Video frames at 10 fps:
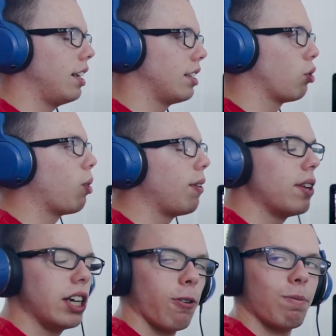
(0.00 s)
it's a wedding
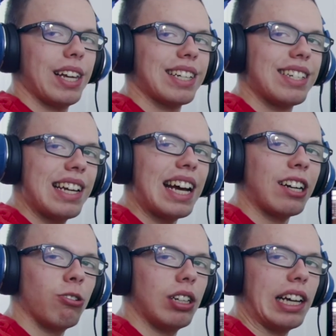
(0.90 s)
video, it's
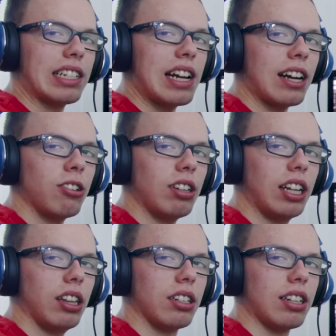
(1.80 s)
not gonna
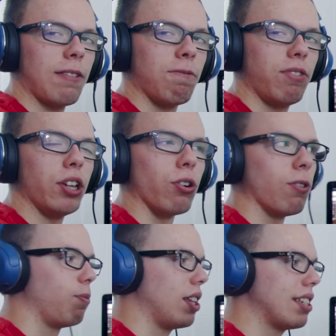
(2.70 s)
give the same
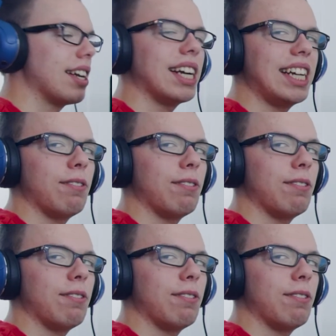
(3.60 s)
feel. It's